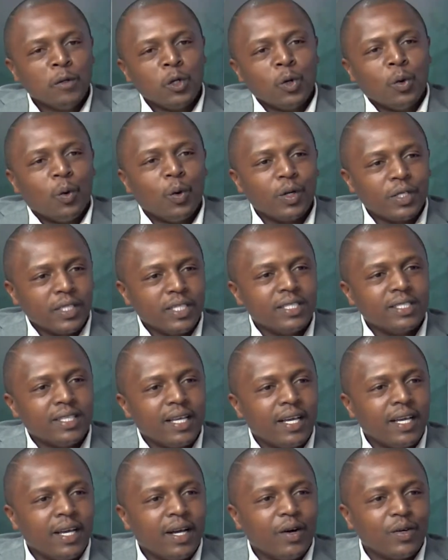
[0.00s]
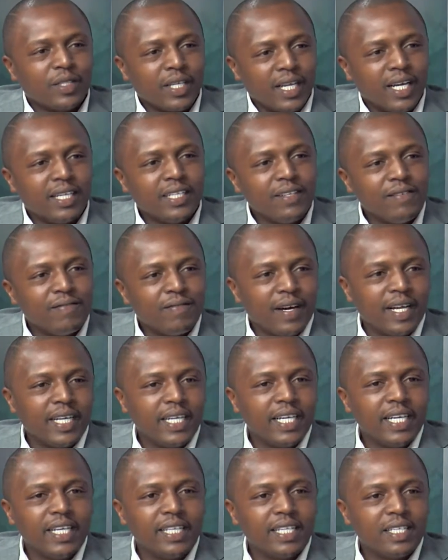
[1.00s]
What is the alternative
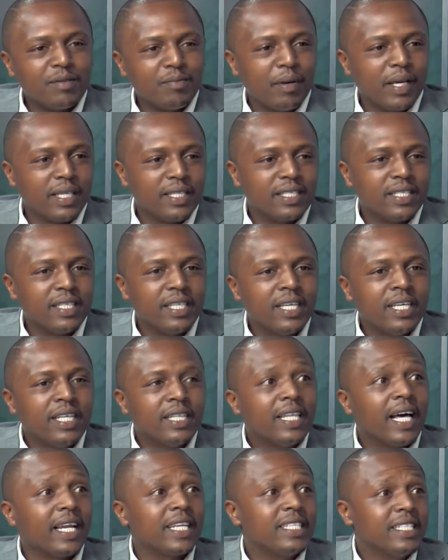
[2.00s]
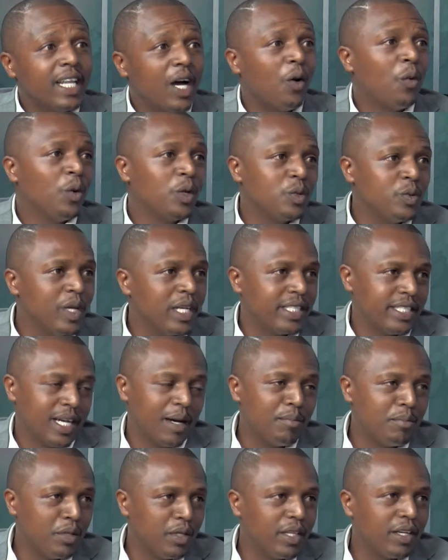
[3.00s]
funding in the space? That is now what we are
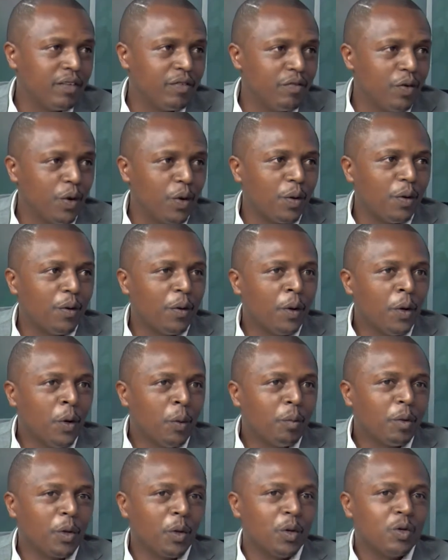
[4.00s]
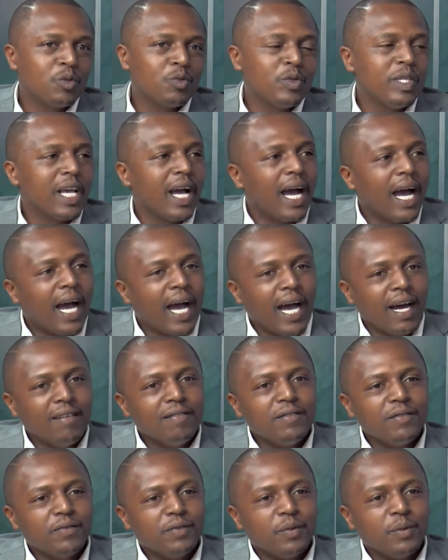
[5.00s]
championing for because we
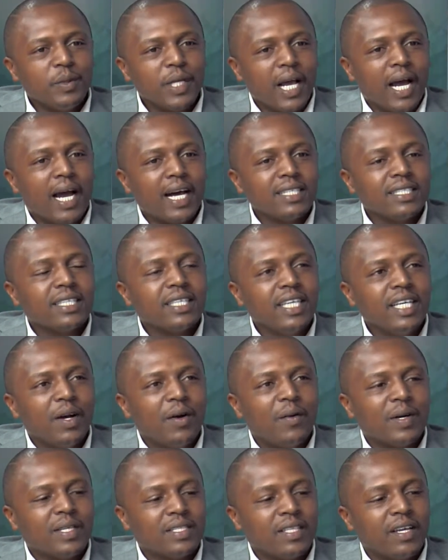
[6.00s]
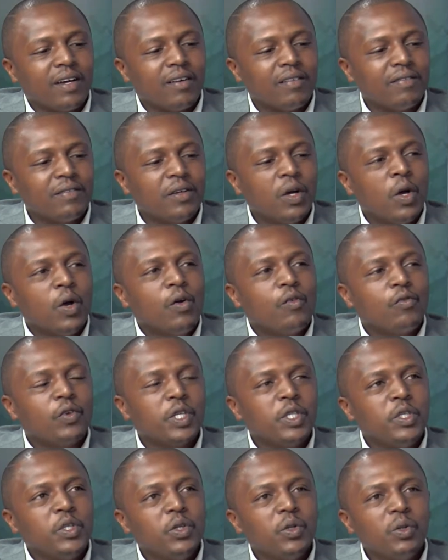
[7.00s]
have we are asking ourselves for
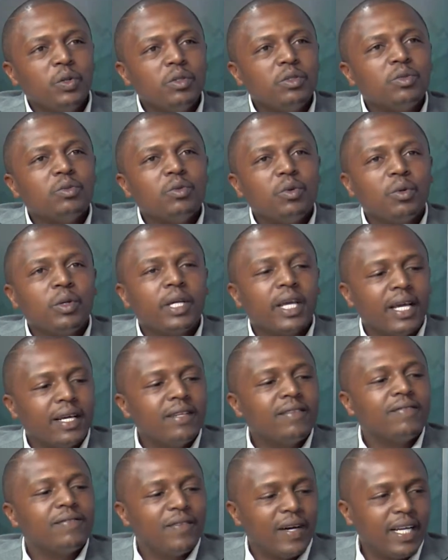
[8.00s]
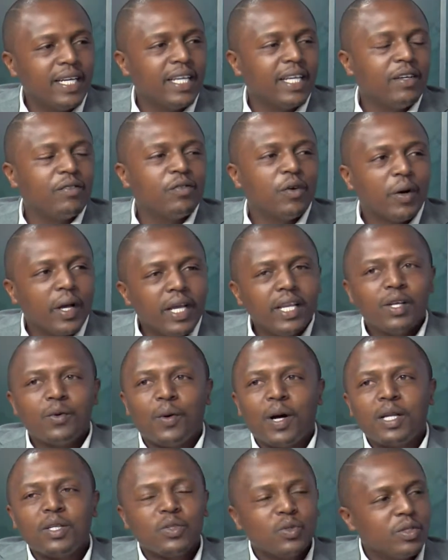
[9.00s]
you to get funding for
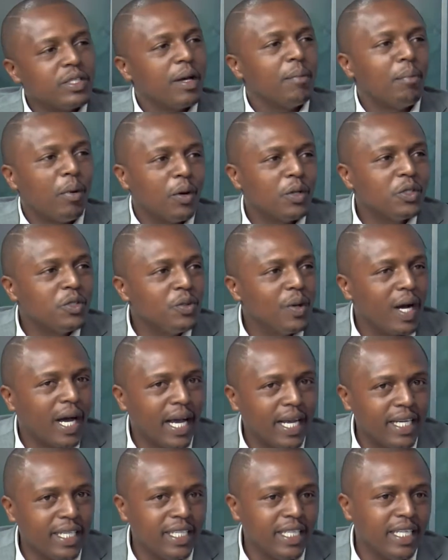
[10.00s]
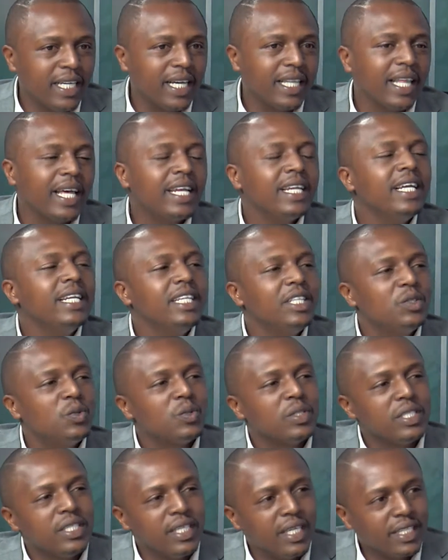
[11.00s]
anyone to support your idea, they really need to
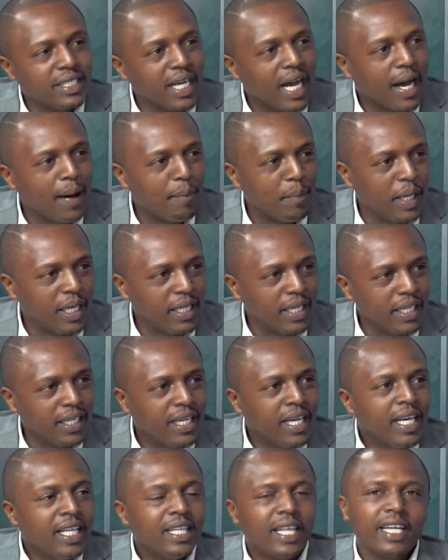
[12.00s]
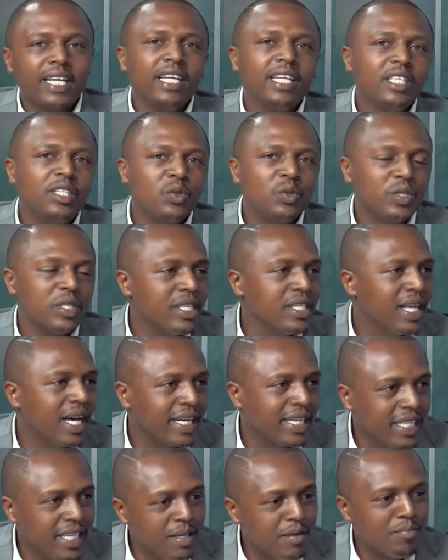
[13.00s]
see it happening. They really need to see
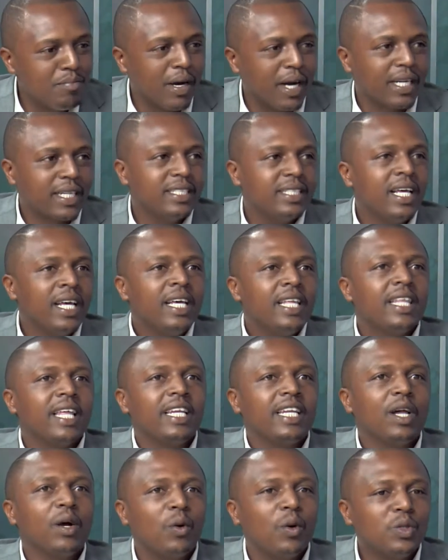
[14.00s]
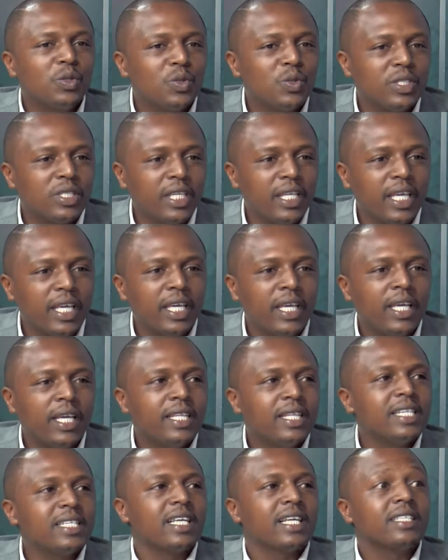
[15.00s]
that impact. They really want to see
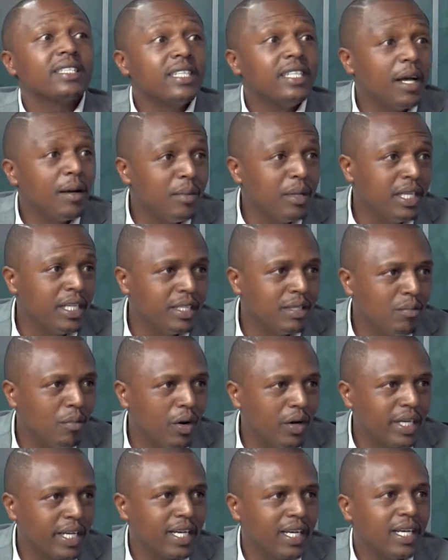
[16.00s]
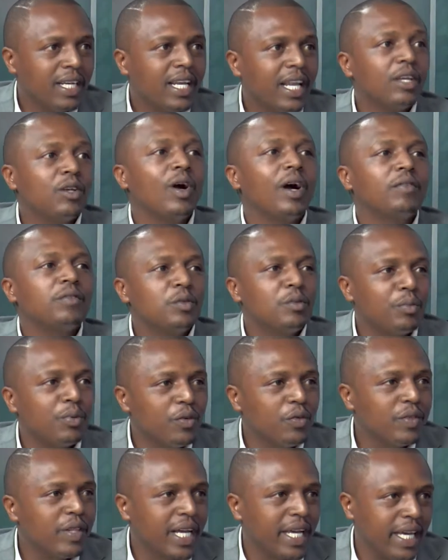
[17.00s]
the sustainability model. Like you have to
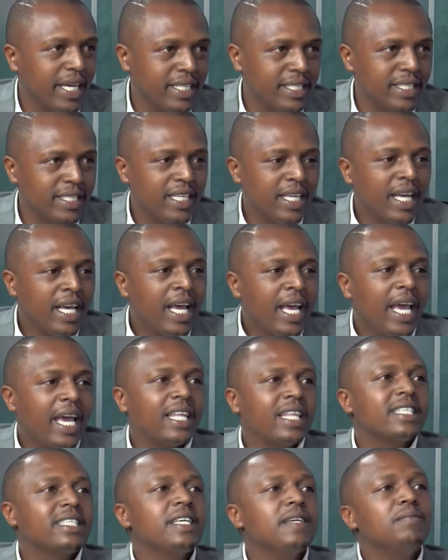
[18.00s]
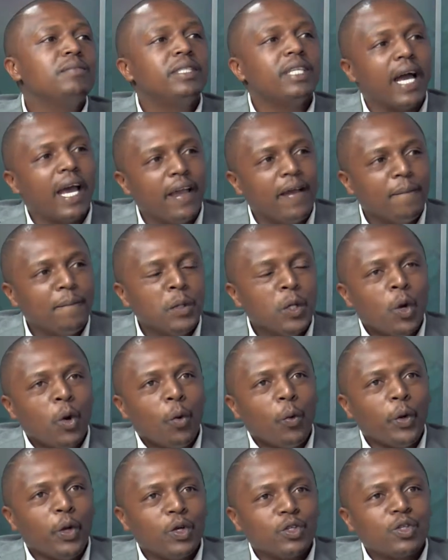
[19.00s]
prove the case. At the same time,
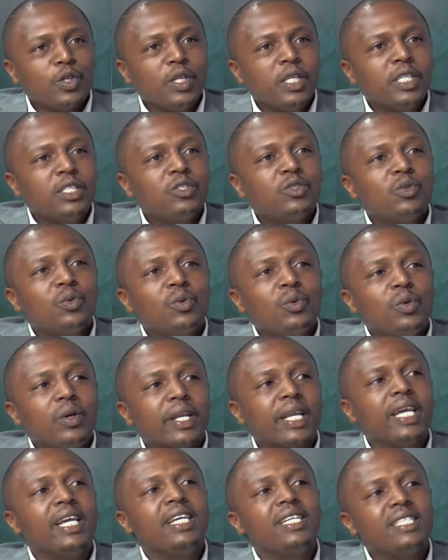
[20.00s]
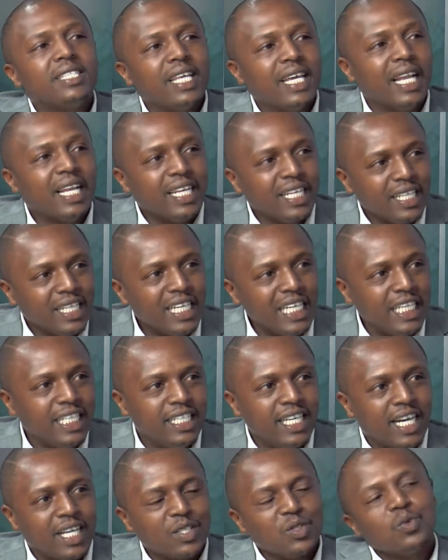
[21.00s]
we also need to raise the
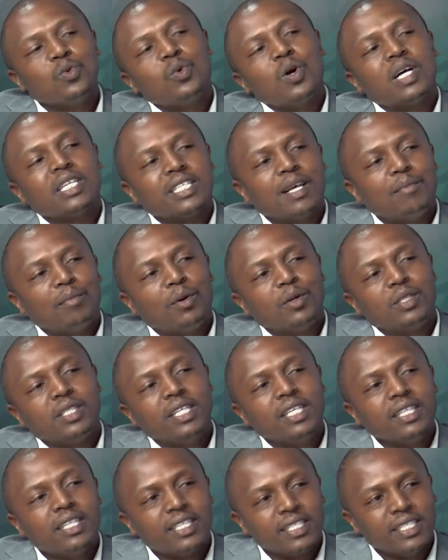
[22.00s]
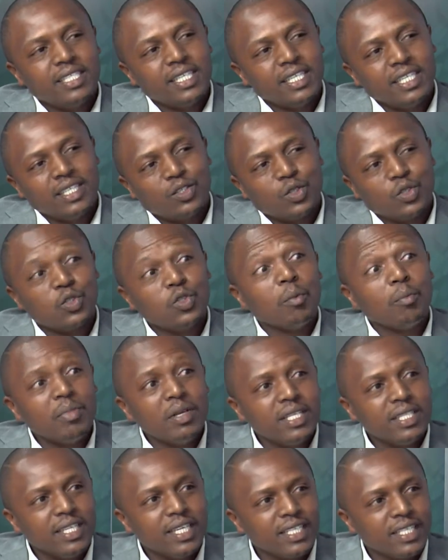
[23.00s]
leaders who are supporting the social
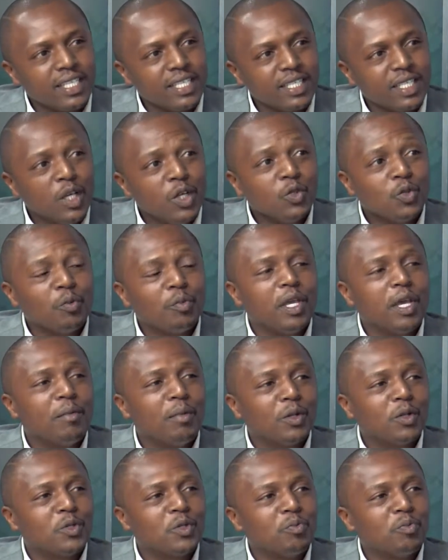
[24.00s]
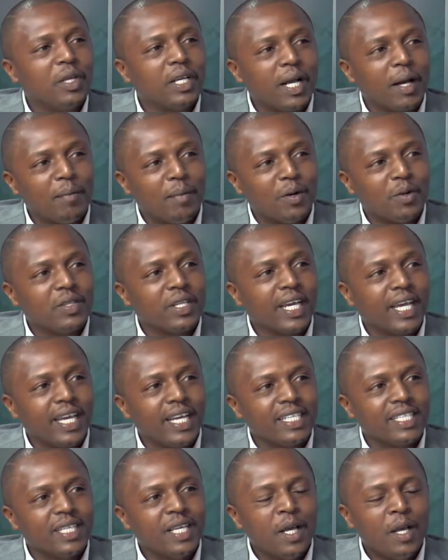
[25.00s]
businesses to be able to speak about the
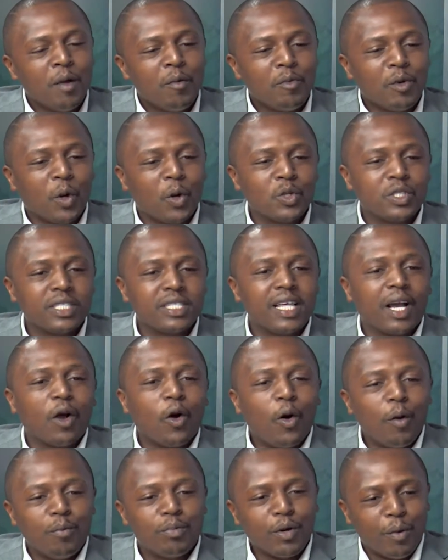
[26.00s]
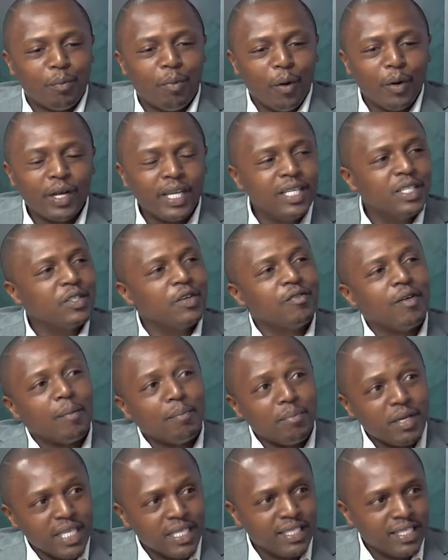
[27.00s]
case. Because the proponent of a
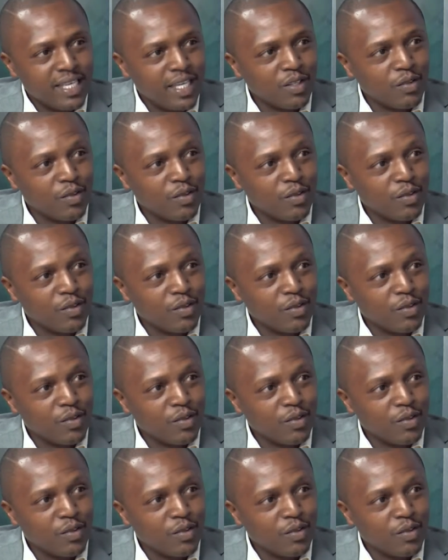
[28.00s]
business